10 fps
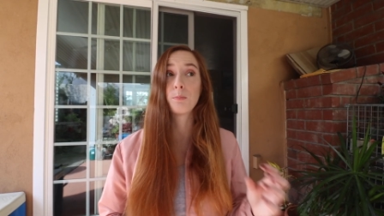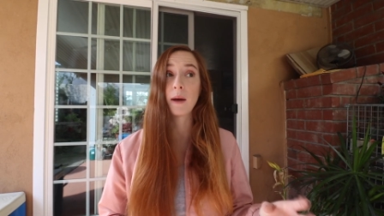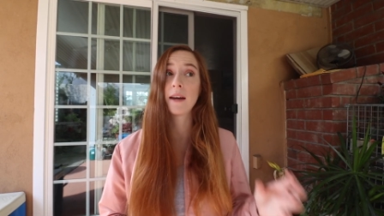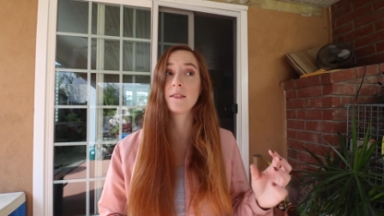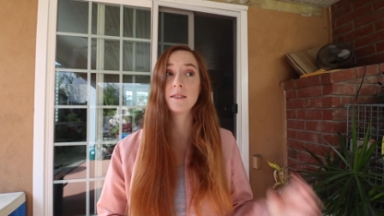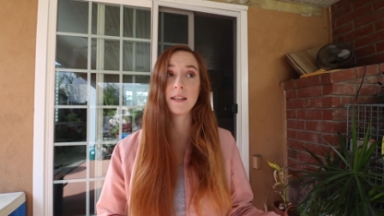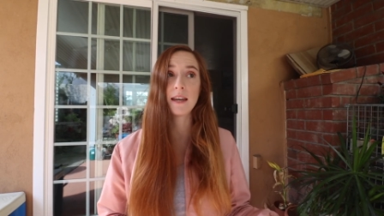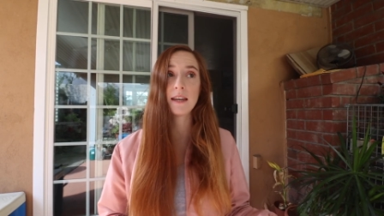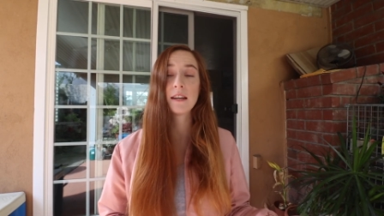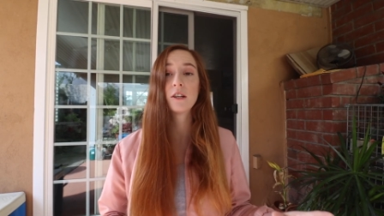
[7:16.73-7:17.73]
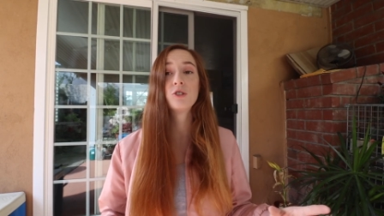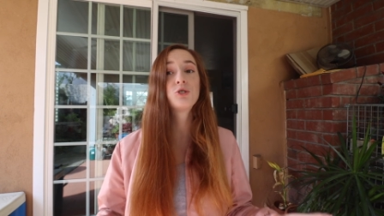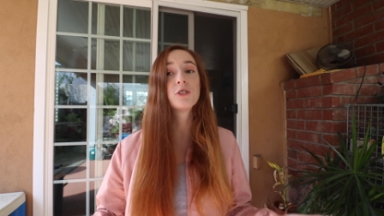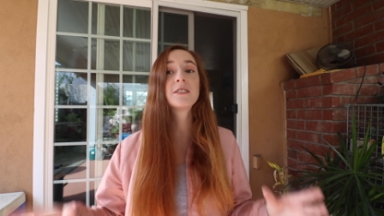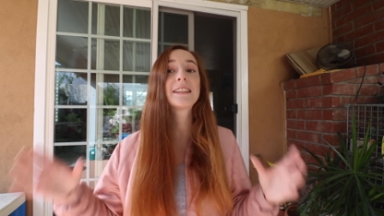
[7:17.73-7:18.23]
by the day,
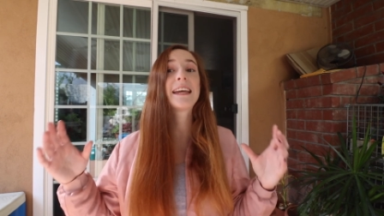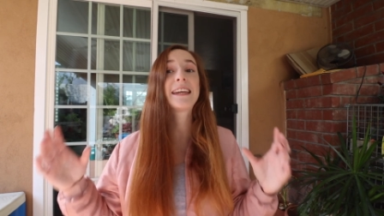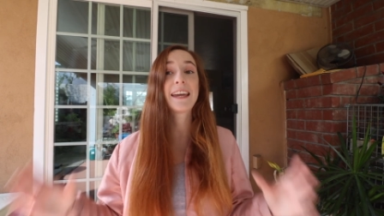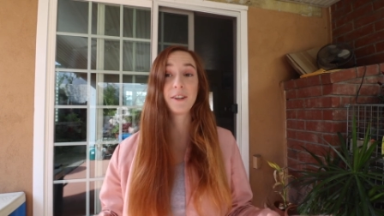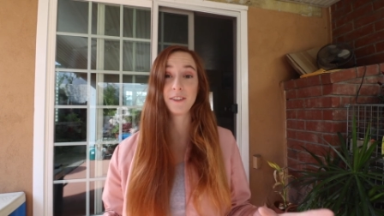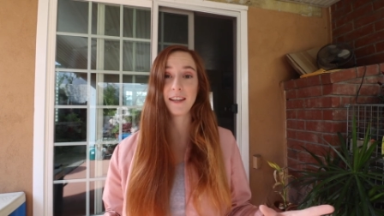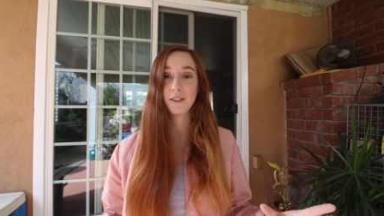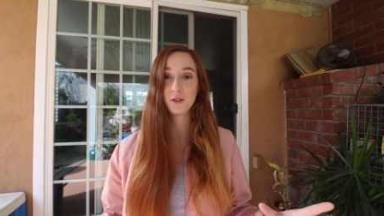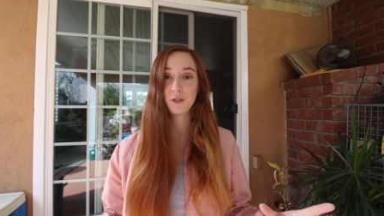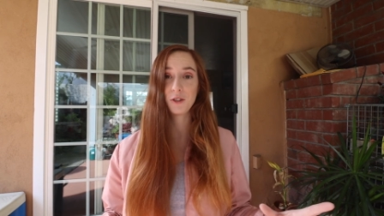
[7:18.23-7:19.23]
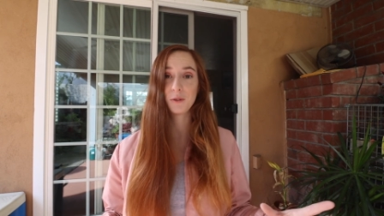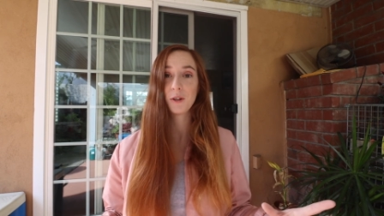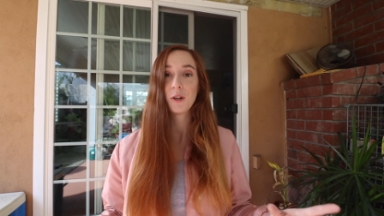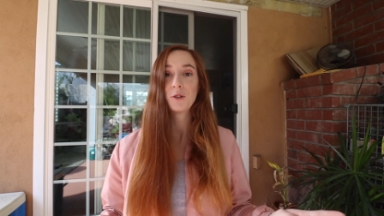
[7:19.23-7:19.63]
just like airlines do.